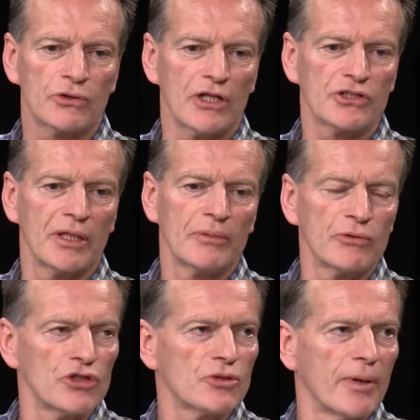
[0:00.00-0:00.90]
trust up
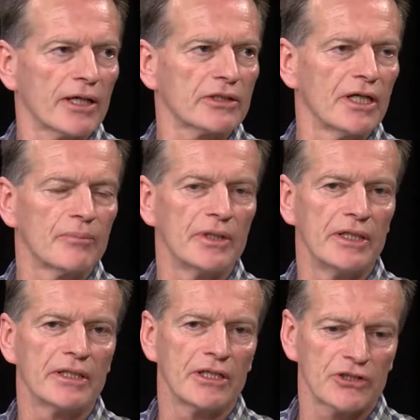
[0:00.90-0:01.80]
and a respect up, and I
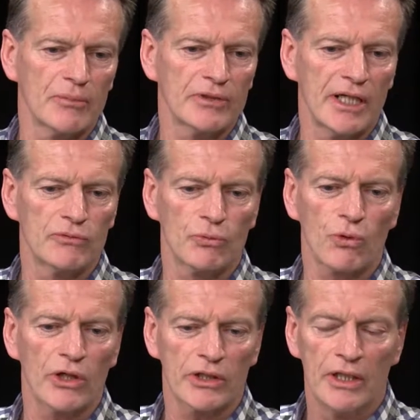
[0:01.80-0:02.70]
think that sometimes
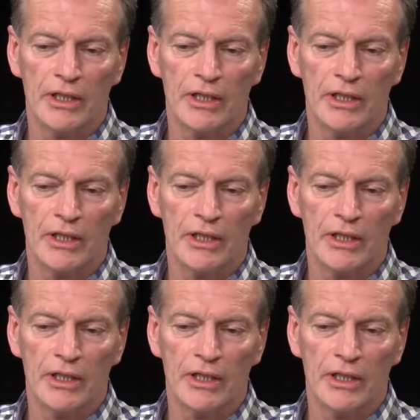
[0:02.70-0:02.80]
work.